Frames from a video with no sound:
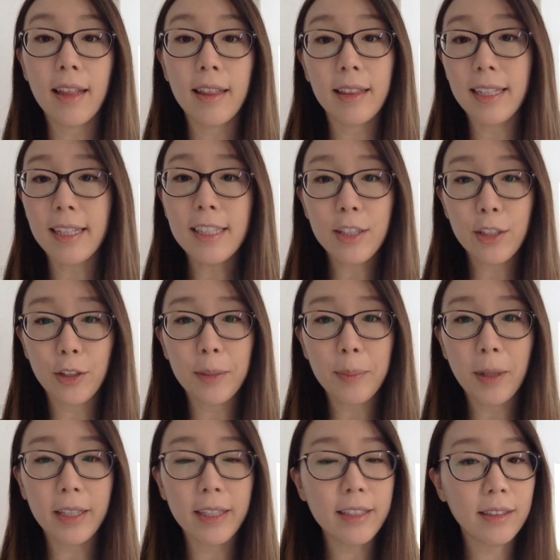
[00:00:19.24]
These
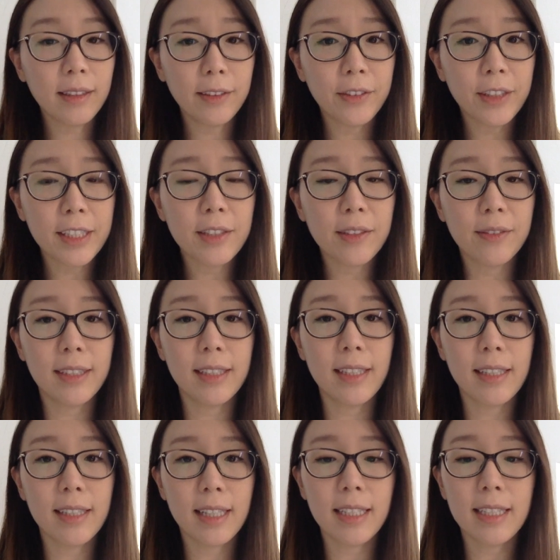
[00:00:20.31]
third-party delivery
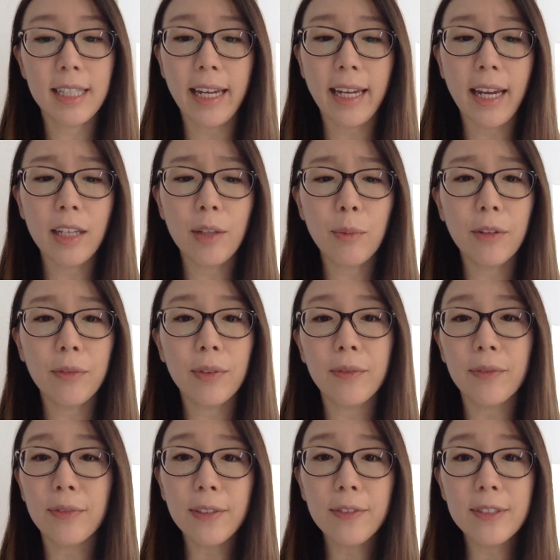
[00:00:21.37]
services can take anywhere from
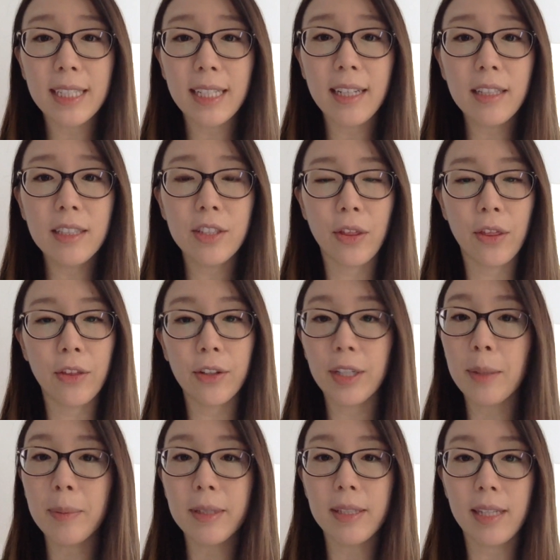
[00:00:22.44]
15 to
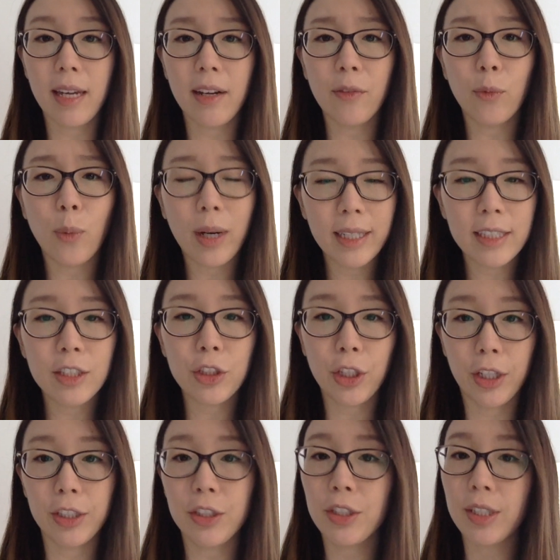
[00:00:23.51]
30% of what is
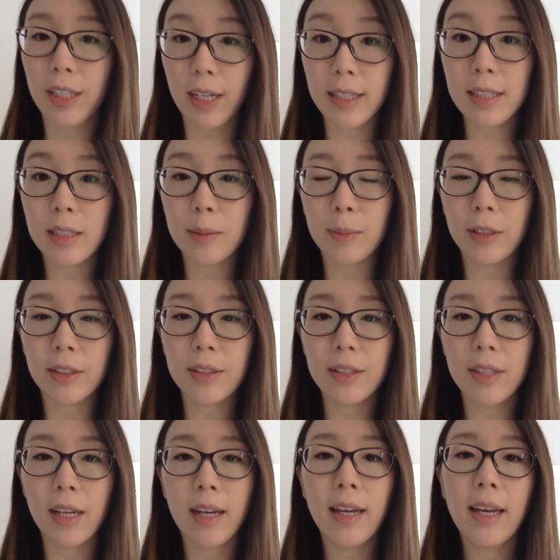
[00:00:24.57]
charged to customers.
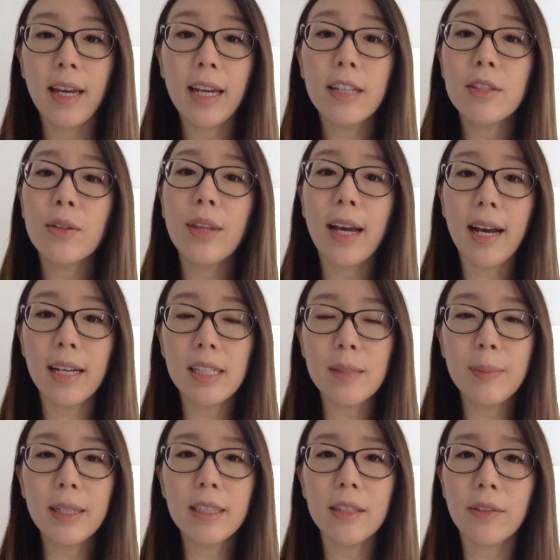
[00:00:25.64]
And so the
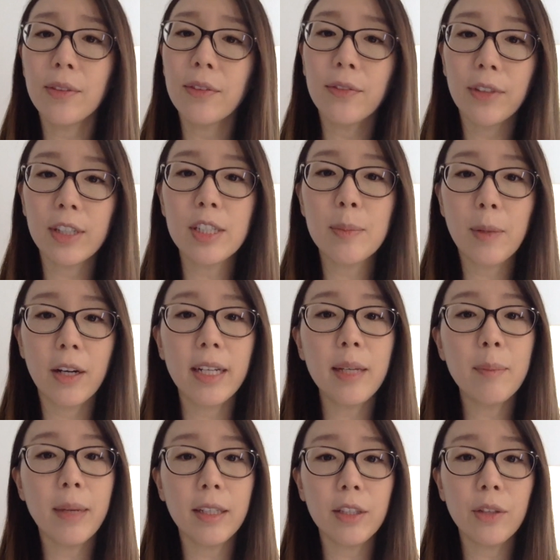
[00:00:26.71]
aspect of a first-party
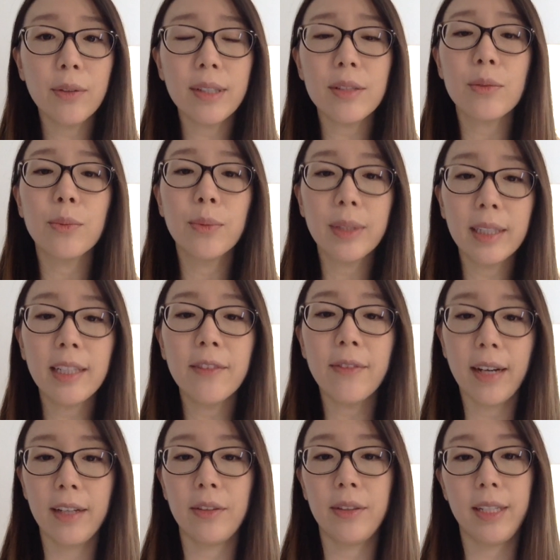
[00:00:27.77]
menu is really
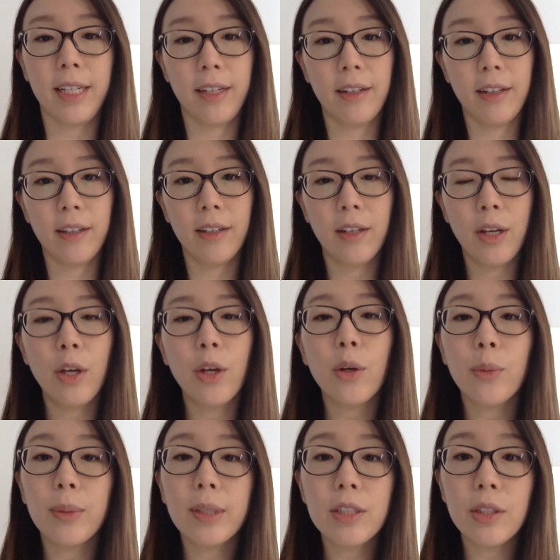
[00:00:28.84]
vital here.
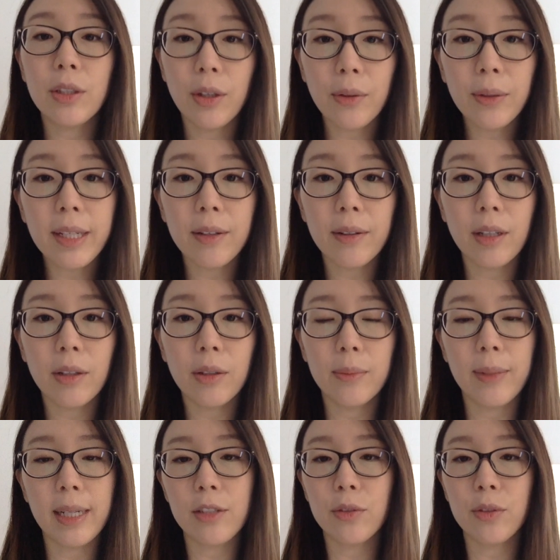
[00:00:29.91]
With ToGo Hero,
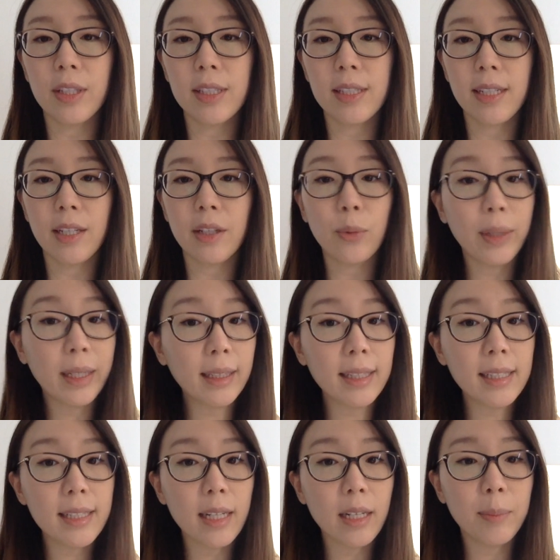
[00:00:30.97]
restaurants can quickly
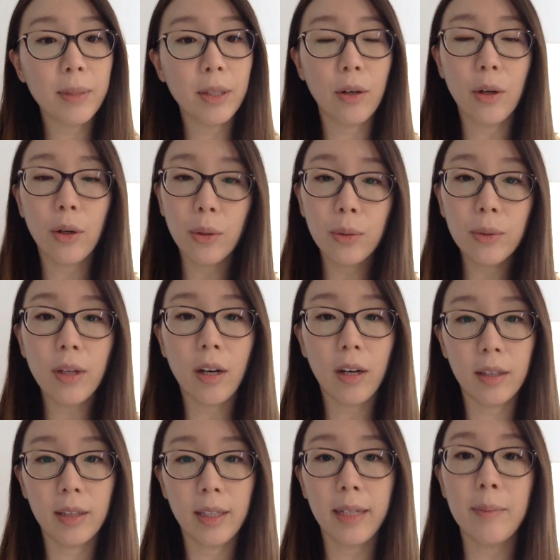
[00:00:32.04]
set up their own
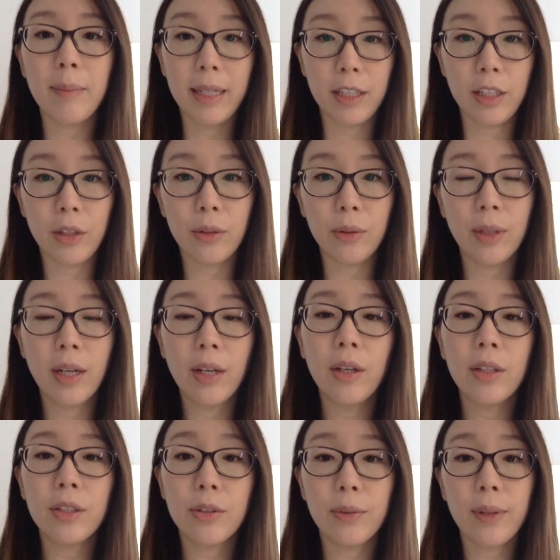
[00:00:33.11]
online menu,
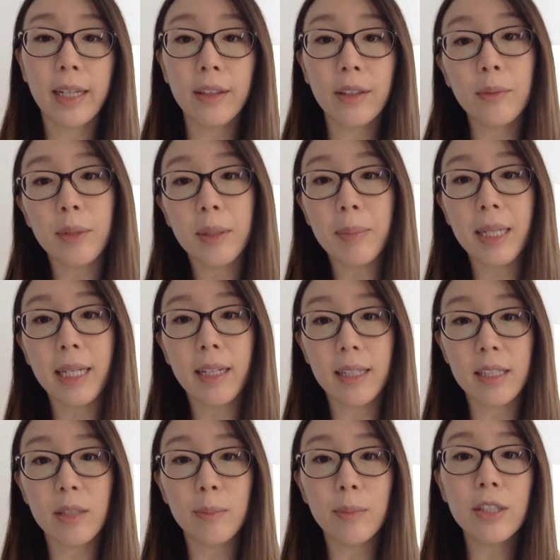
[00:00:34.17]
direct their repeat
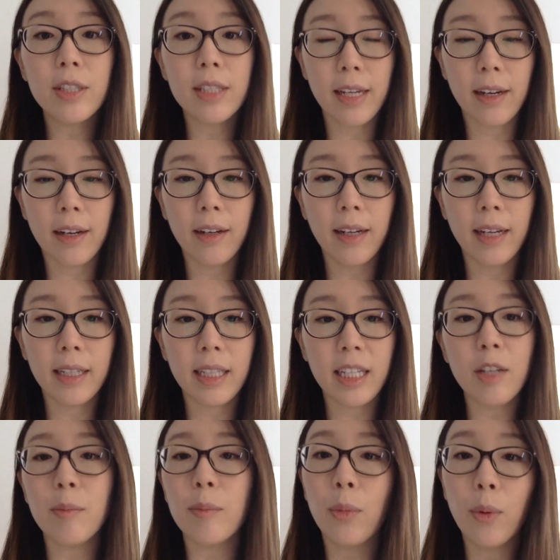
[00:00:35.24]
customers there, and
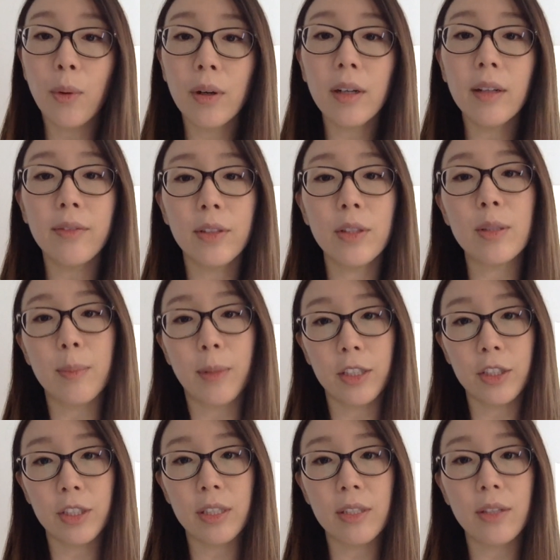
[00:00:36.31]
keep more of those
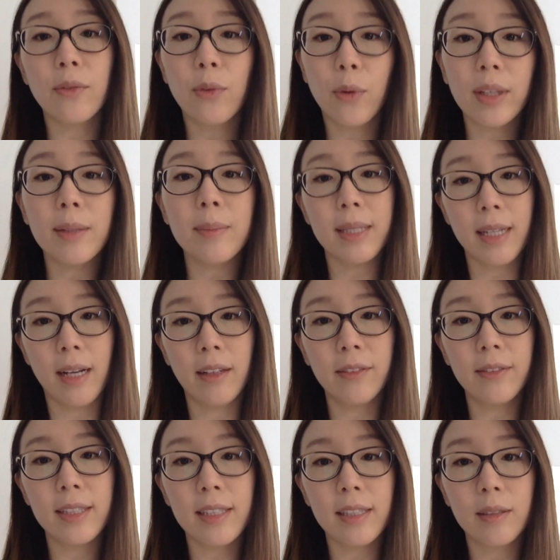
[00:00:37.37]
margins for
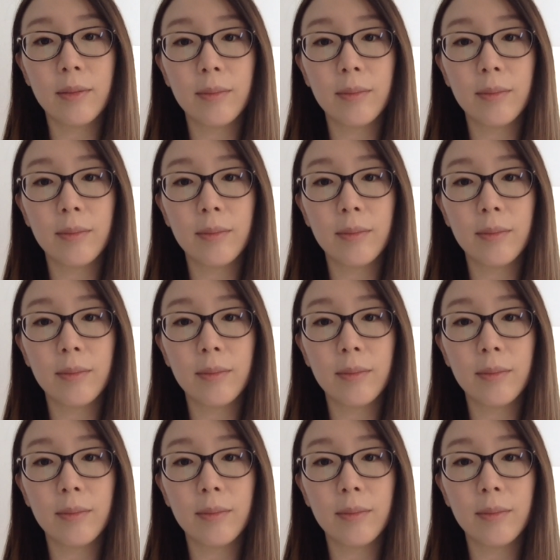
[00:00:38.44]
themselves.